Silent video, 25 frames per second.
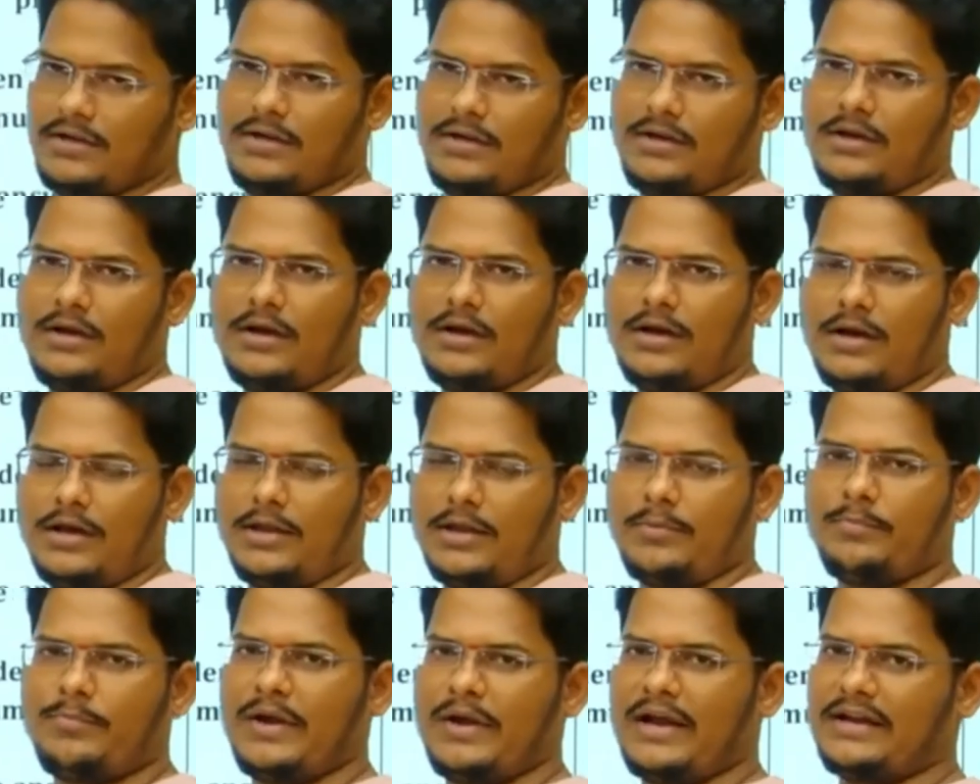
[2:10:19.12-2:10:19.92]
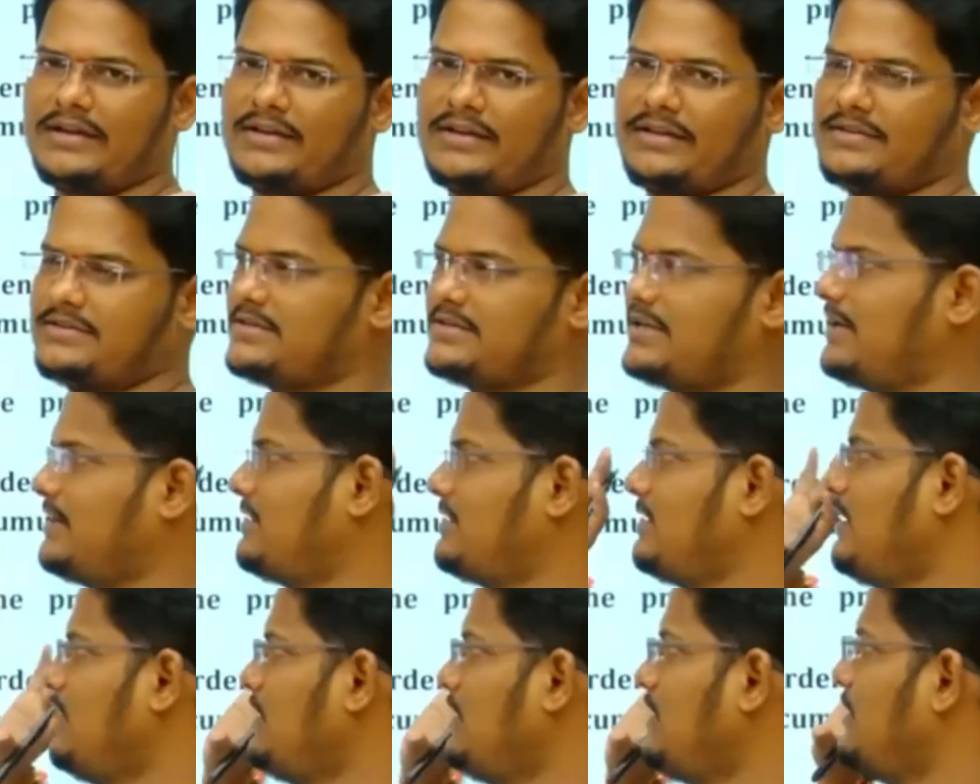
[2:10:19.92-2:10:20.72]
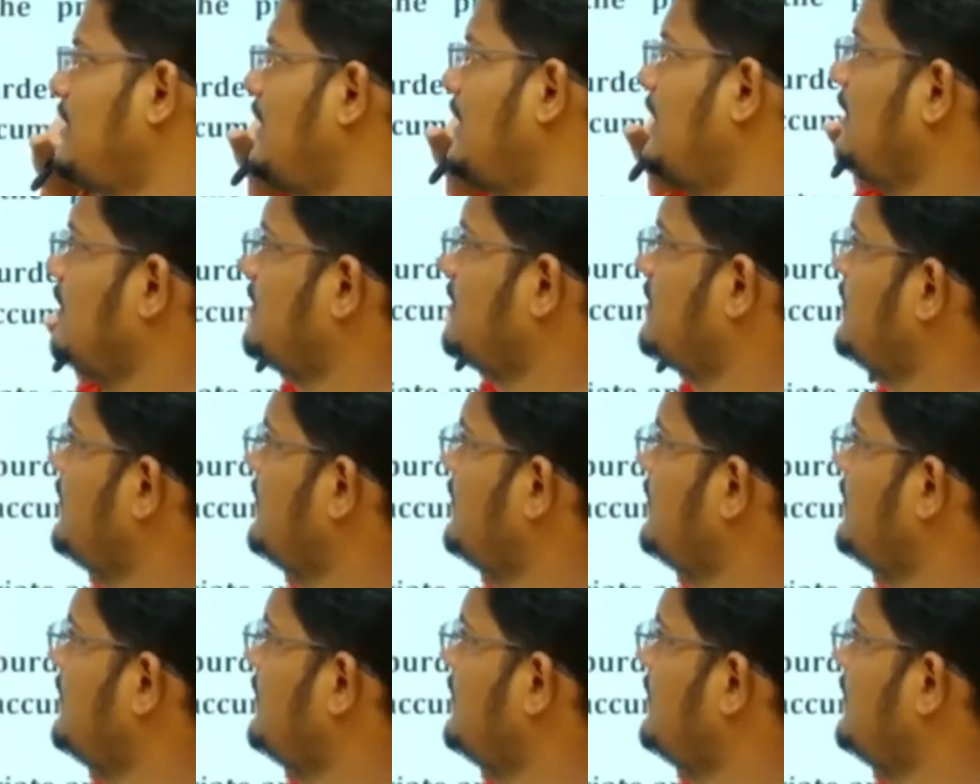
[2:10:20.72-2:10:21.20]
impact inside the health.